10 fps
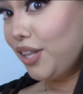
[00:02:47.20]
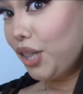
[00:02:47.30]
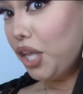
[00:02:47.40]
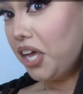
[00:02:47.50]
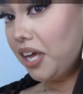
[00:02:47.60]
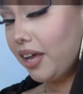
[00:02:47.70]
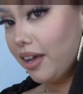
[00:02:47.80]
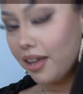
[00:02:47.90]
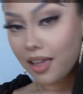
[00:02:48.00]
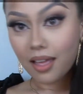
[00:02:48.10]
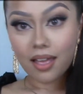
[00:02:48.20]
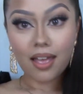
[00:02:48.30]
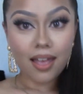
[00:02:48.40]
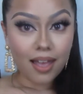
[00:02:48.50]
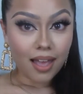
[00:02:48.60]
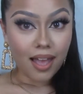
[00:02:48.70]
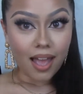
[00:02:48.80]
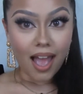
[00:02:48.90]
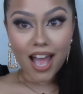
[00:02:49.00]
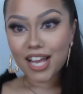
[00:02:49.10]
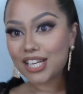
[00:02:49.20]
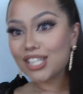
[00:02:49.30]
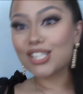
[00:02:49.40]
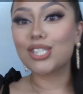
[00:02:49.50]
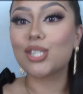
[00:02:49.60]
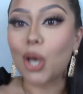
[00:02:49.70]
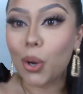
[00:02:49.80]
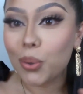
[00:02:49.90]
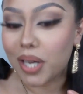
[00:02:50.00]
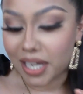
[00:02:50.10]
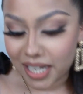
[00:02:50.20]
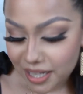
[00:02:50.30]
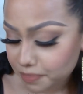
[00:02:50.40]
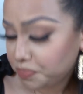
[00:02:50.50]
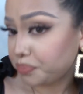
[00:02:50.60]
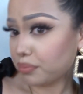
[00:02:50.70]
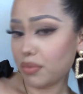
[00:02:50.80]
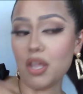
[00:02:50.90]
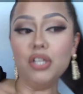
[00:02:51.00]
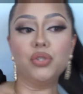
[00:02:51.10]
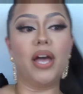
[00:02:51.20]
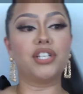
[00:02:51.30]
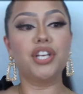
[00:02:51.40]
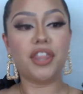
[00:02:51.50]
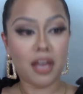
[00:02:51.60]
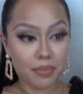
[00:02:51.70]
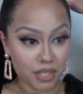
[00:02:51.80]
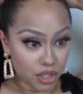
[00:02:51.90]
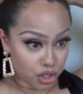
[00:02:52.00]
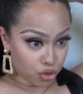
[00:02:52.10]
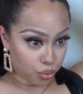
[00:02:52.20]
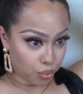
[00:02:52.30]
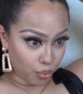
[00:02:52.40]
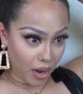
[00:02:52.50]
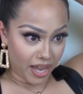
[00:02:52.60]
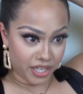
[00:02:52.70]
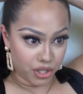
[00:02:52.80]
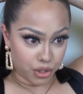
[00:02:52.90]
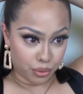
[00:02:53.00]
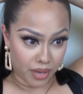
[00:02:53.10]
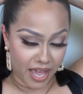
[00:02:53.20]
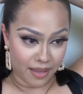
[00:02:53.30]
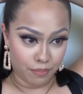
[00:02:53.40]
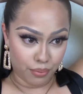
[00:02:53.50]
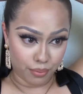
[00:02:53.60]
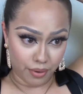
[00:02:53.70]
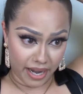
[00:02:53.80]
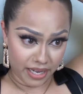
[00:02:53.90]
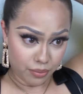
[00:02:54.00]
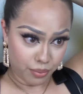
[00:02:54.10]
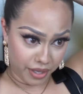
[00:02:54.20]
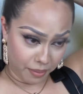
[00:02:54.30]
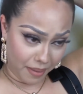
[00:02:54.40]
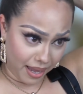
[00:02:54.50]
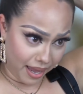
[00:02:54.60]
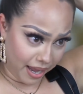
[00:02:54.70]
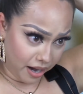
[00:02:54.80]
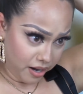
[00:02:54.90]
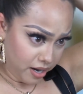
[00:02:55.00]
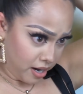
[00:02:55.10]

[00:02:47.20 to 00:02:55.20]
Look, so good. So I actually think I'm gonna try to do a braid with my hair.